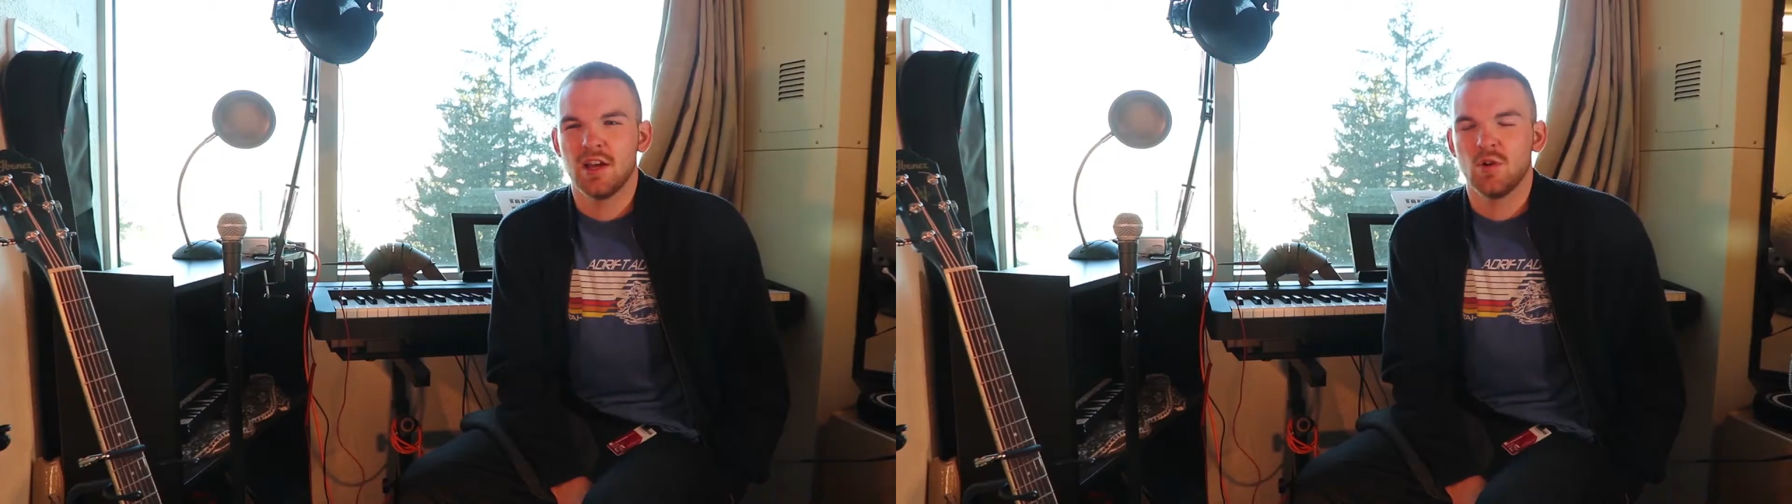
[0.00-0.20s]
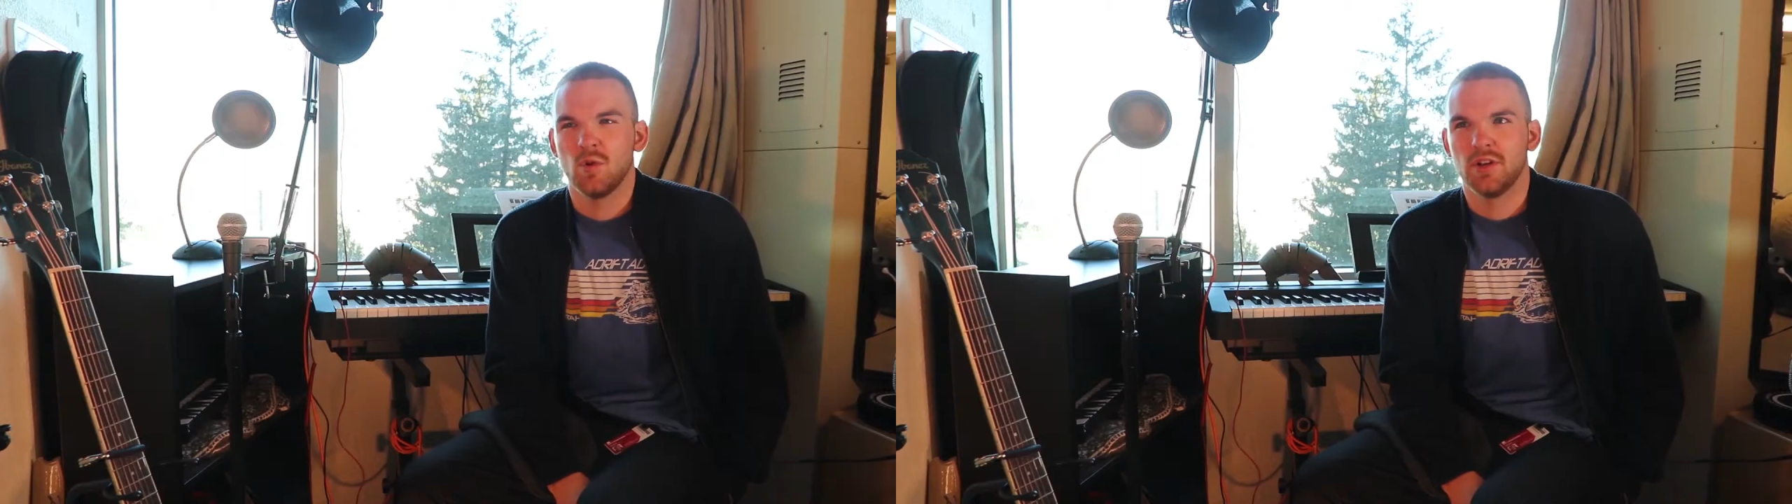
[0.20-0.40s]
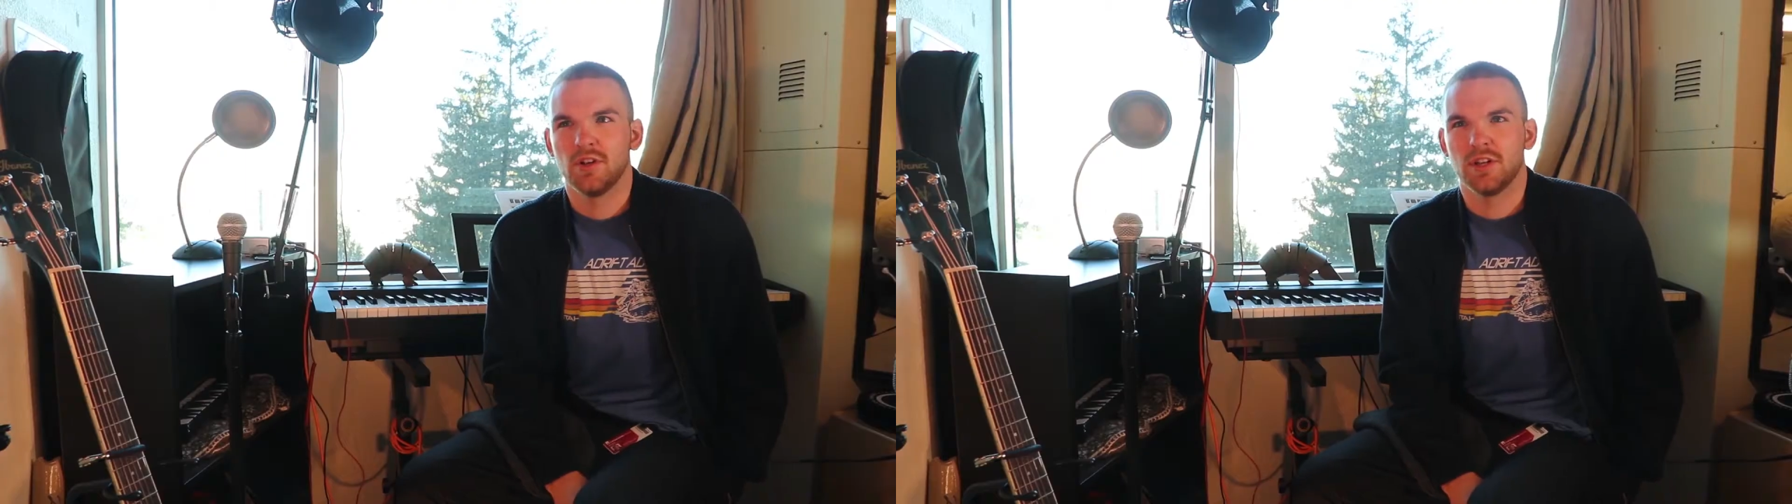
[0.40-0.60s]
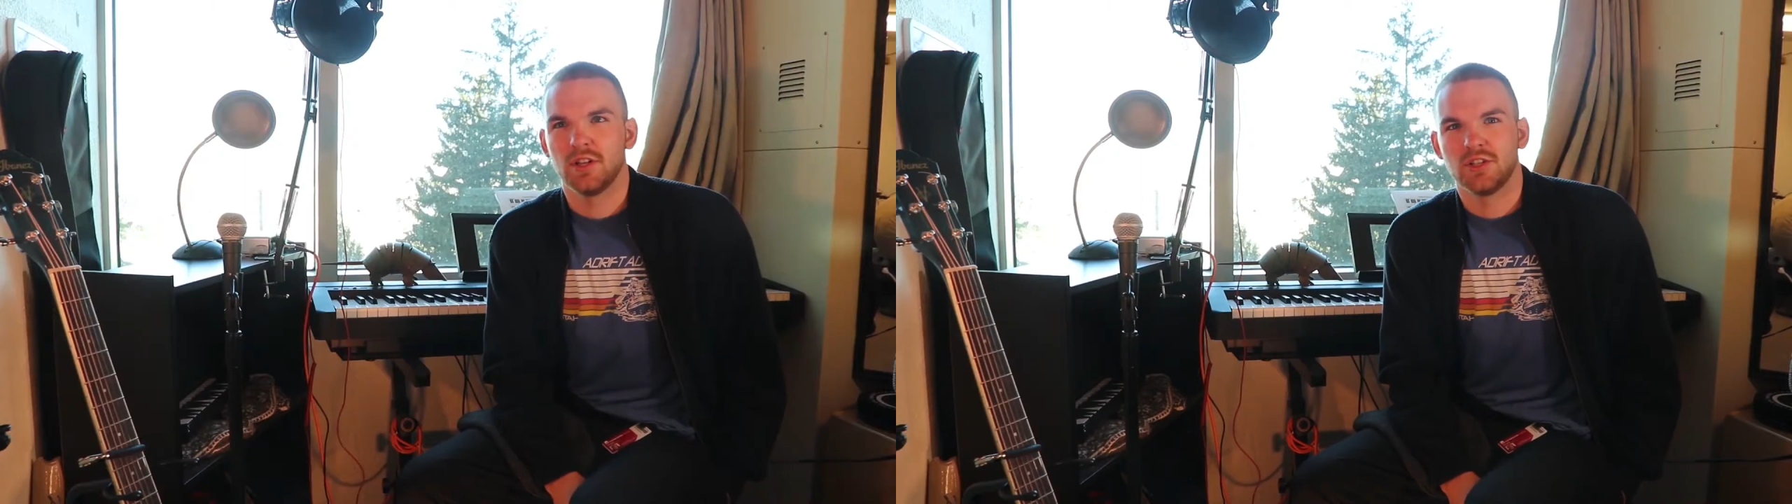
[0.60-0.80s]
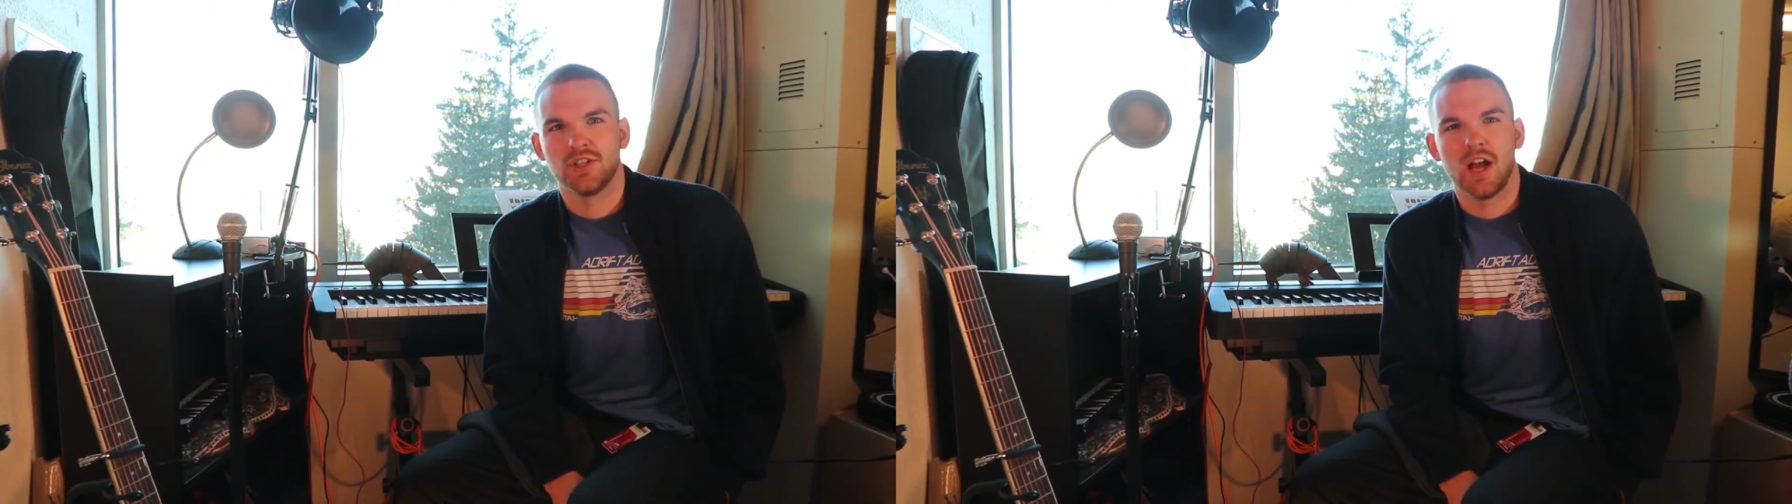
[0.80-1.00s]
When you're in
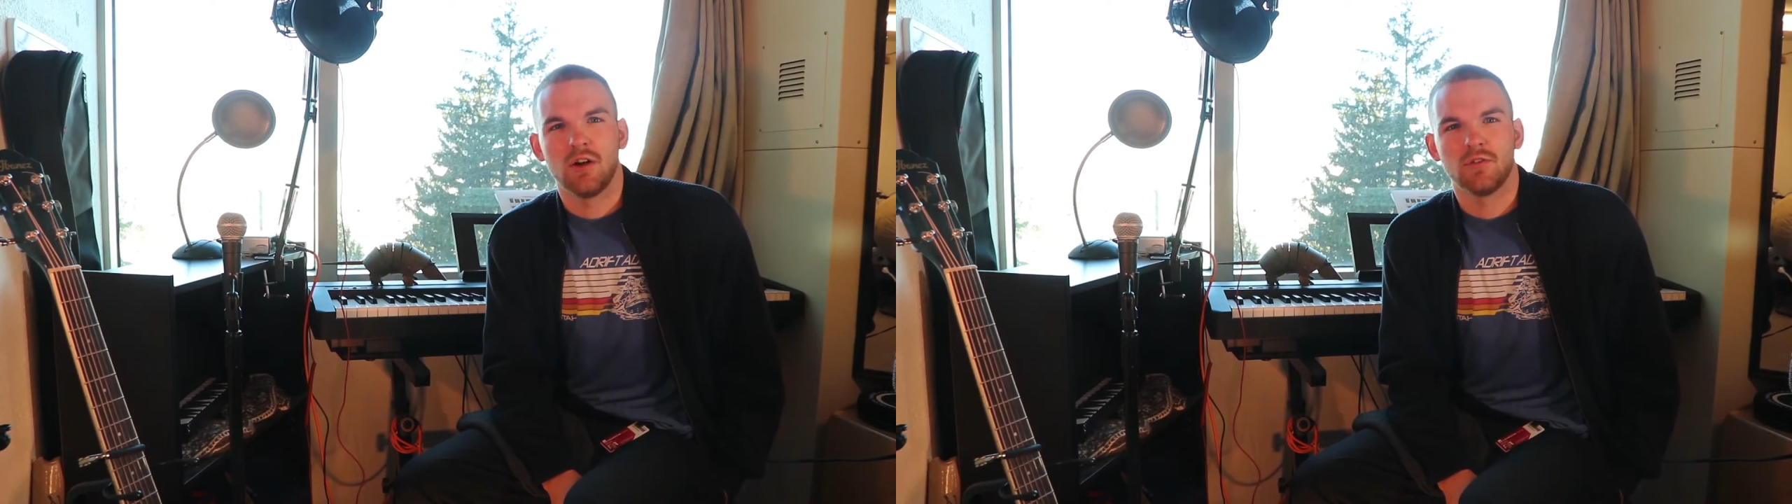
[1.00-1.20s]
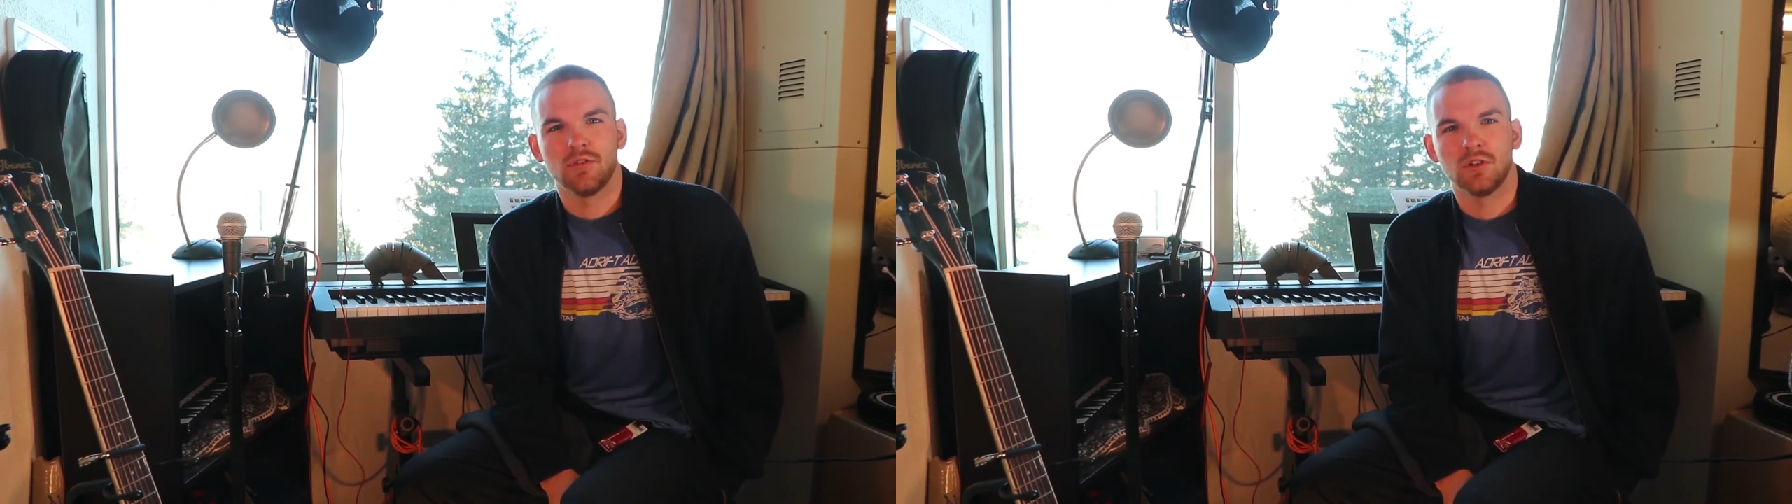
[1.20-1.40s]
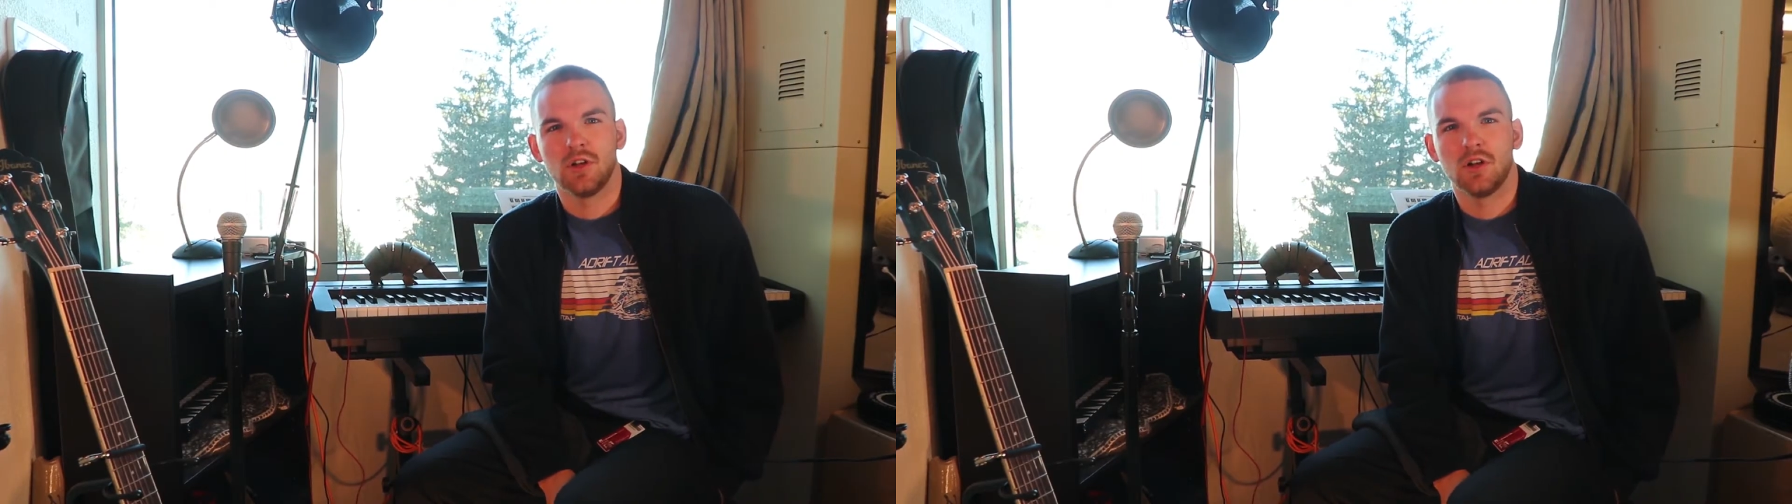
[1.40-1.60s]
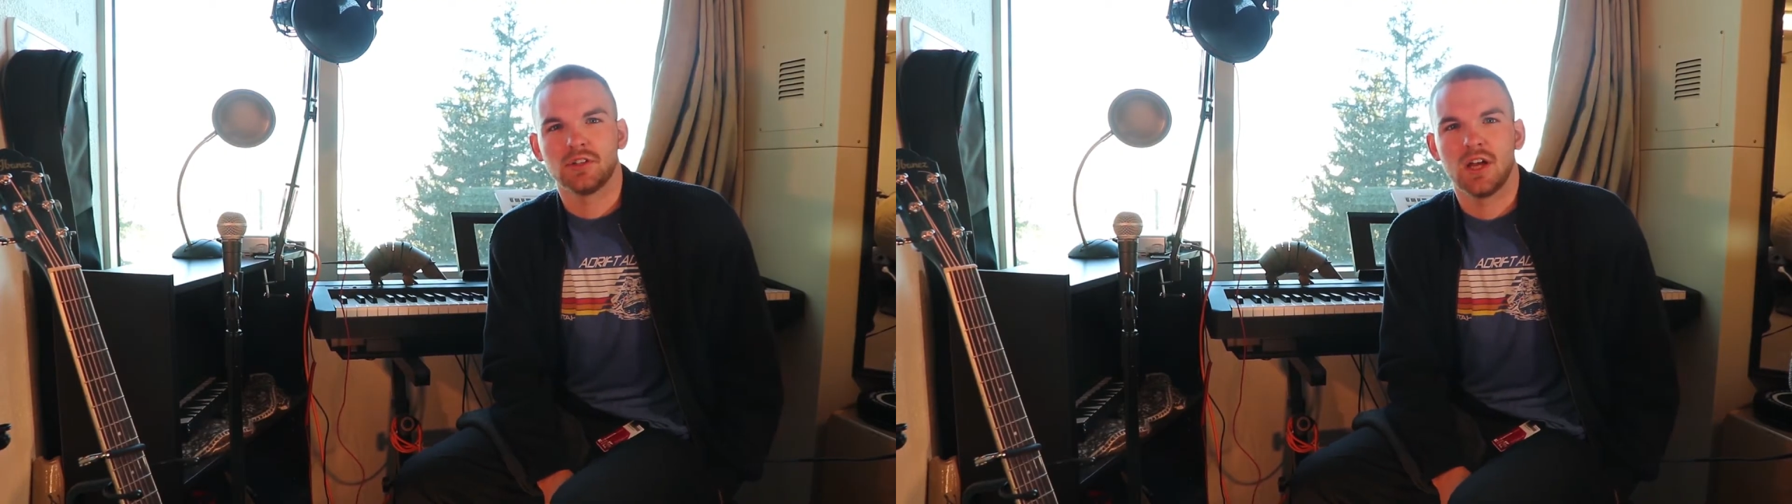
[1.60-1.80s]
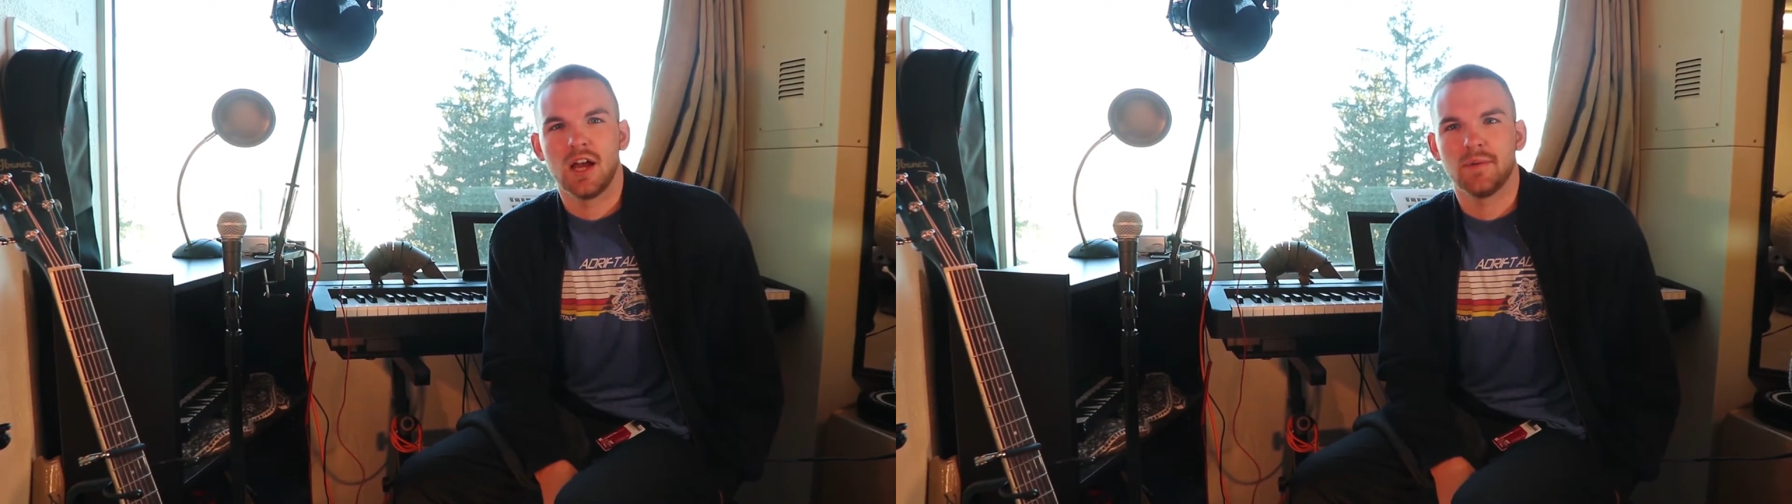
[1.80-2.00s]
a shower for a long
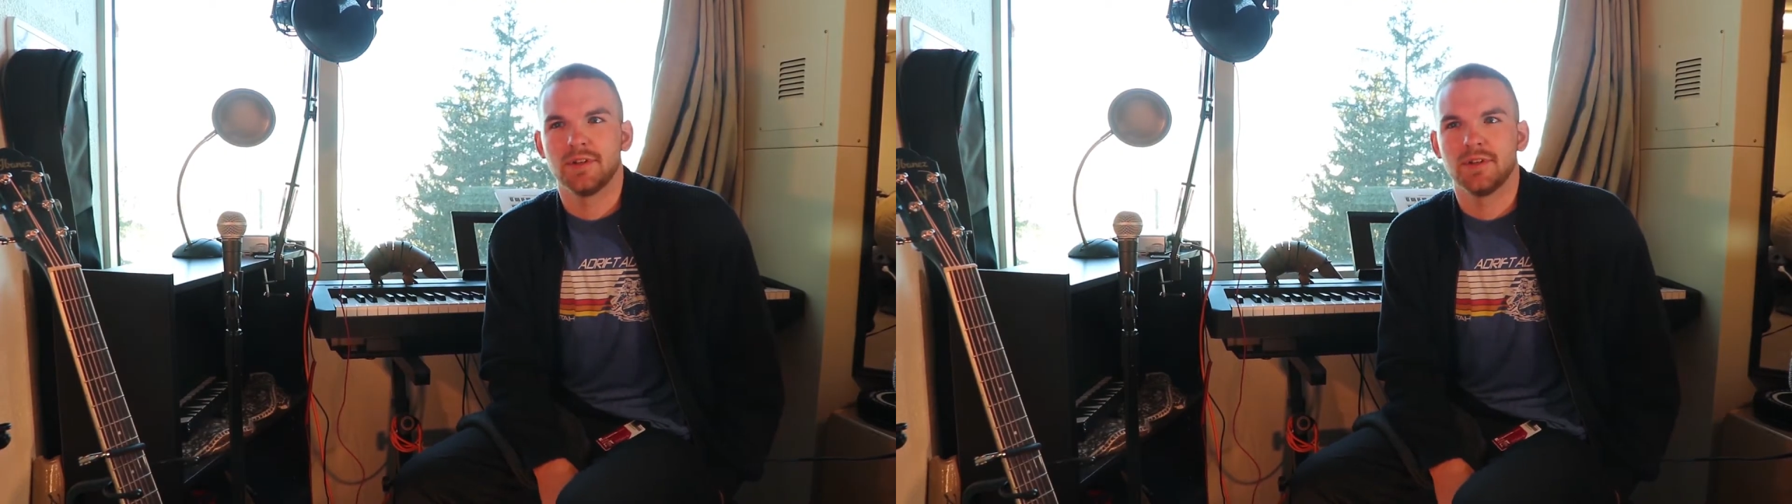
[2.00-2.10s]
time